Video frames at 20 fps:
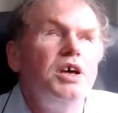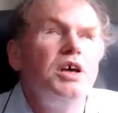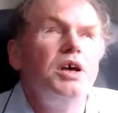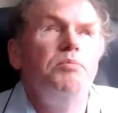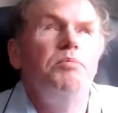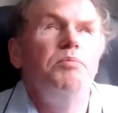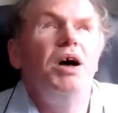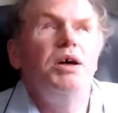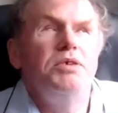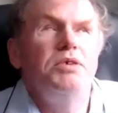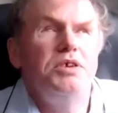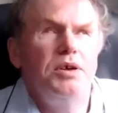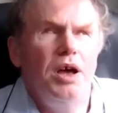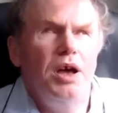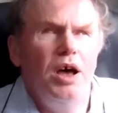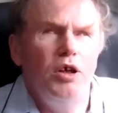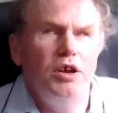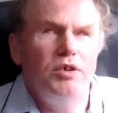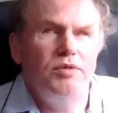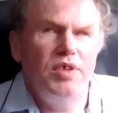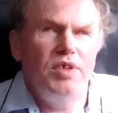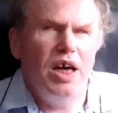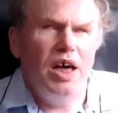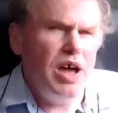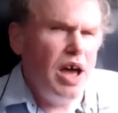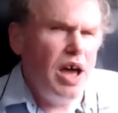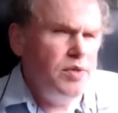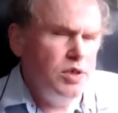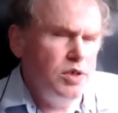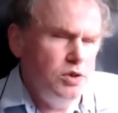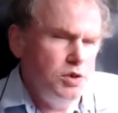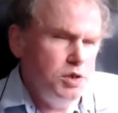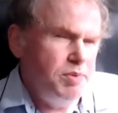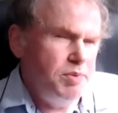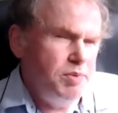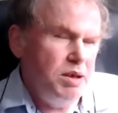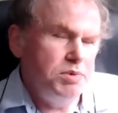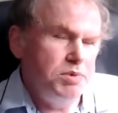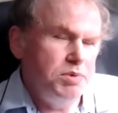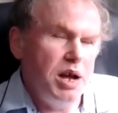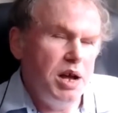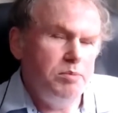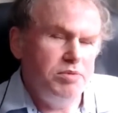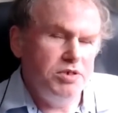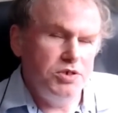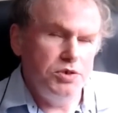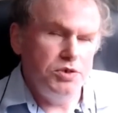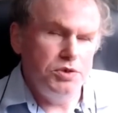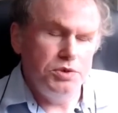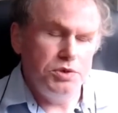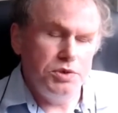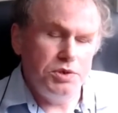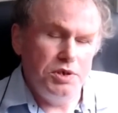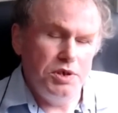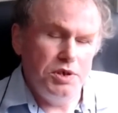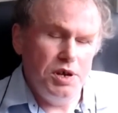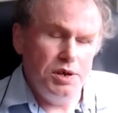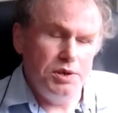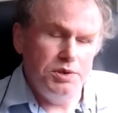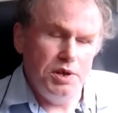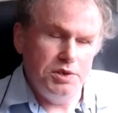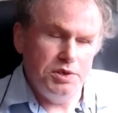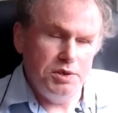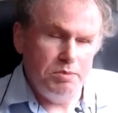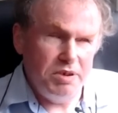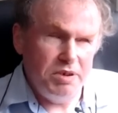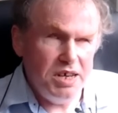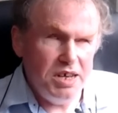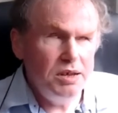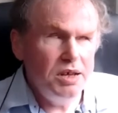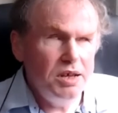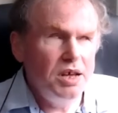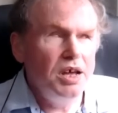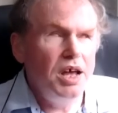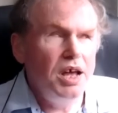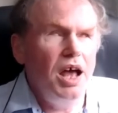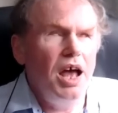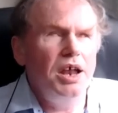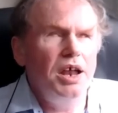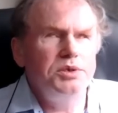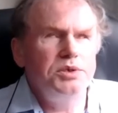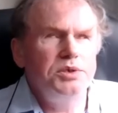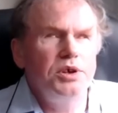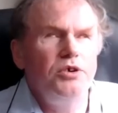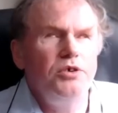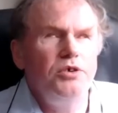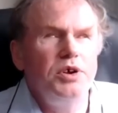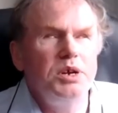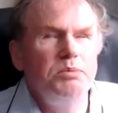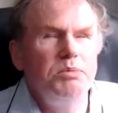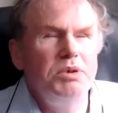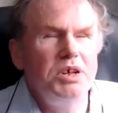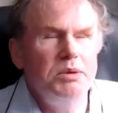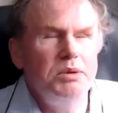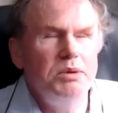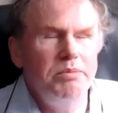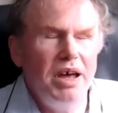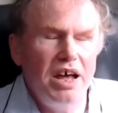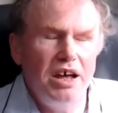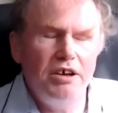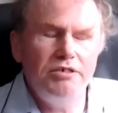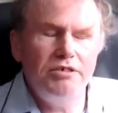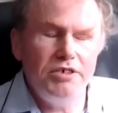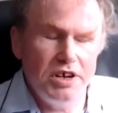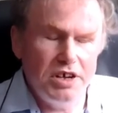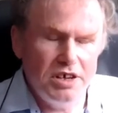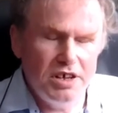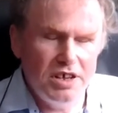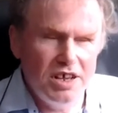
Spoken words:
but a lot of the other newspapers are produced accessibly, and it's incredibly empowering.